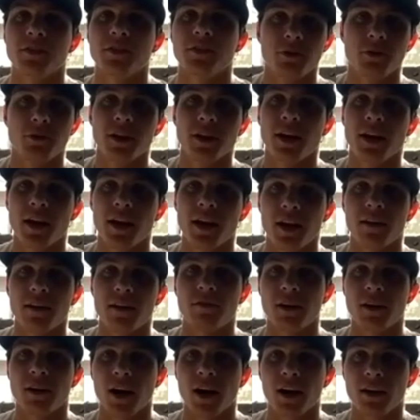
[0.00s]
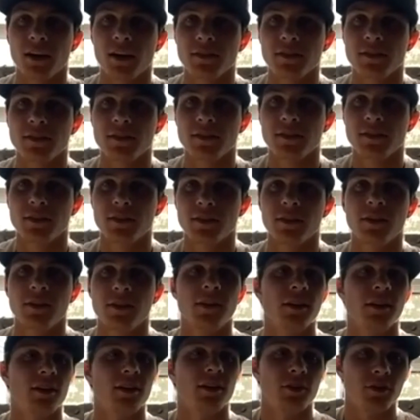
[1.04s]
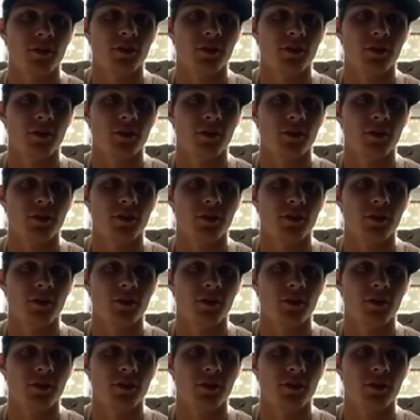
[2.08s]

You get ahead of guys, you